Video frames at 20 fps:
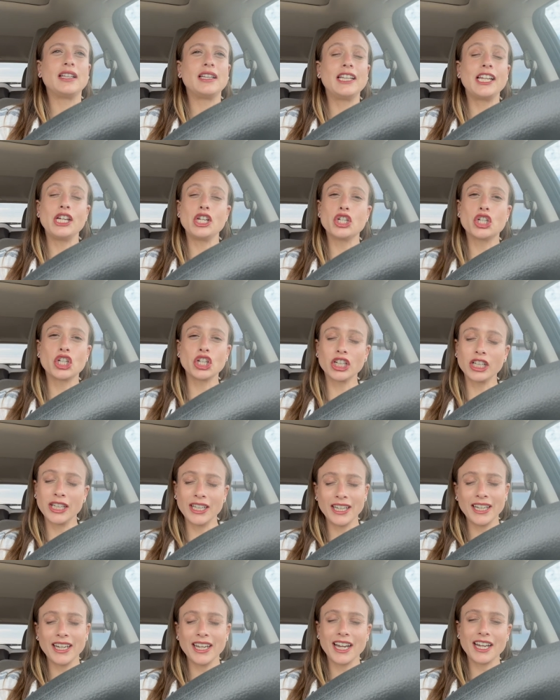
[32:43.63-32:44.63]

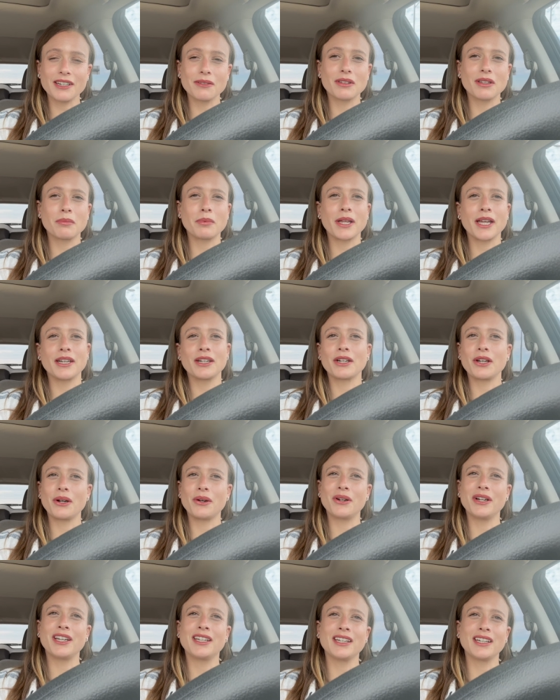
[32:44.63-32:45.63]
leisurely. I plan to go
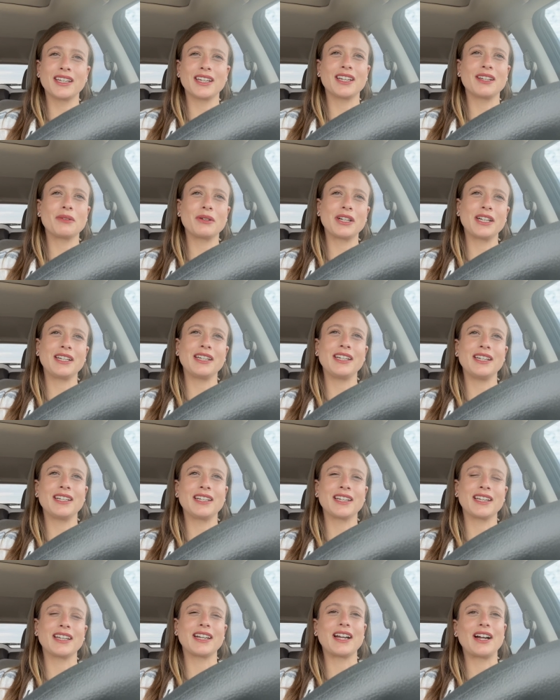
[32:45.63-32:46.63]
in, get what I need,
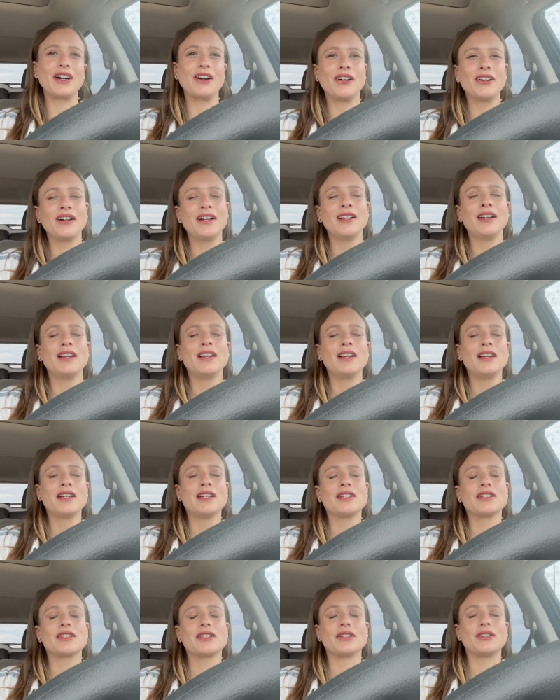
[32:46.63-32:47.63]
and get out.
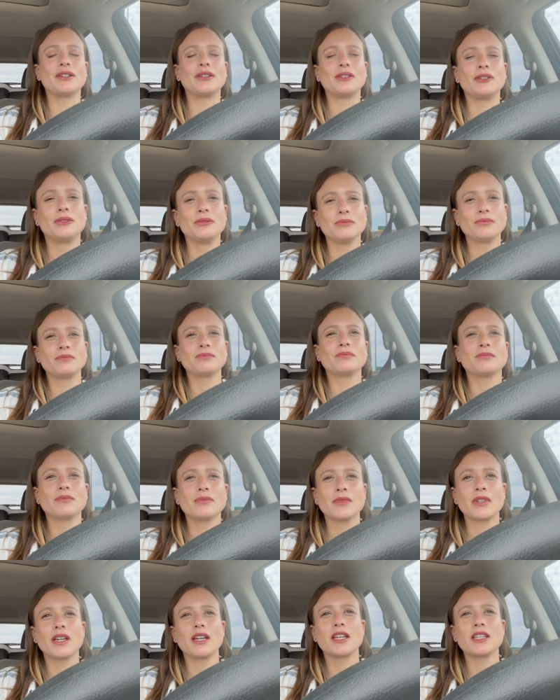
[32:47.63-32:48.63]

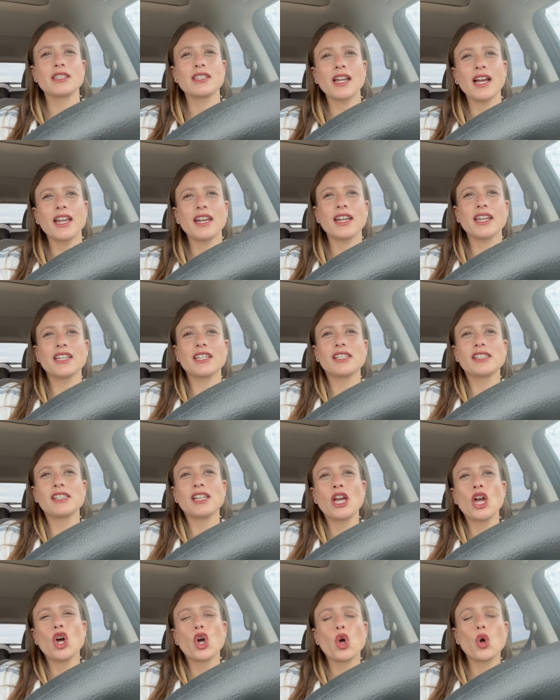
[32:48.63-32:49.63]
So, it's not as
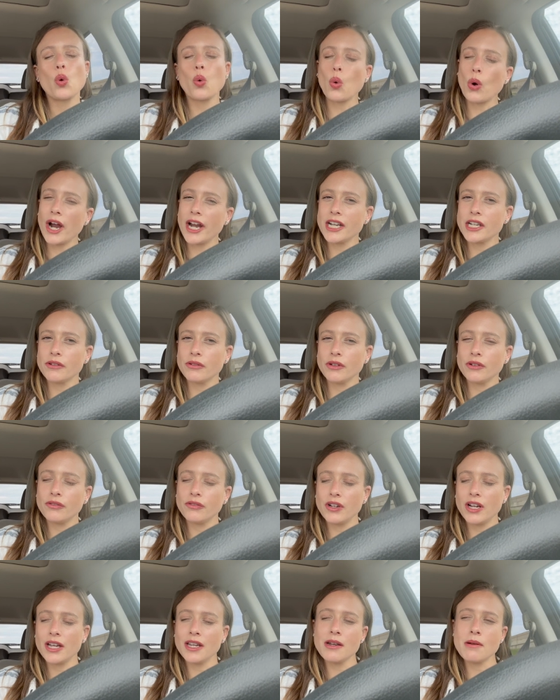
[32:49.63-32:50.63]
quite of a
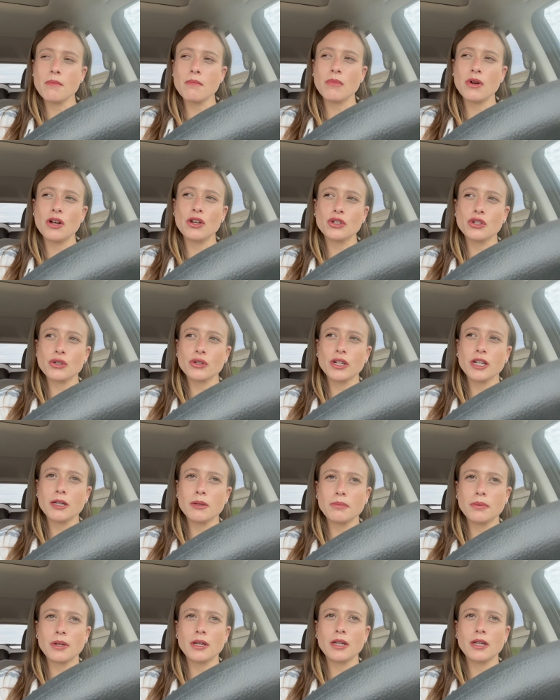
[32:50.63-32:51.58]
fun mall trip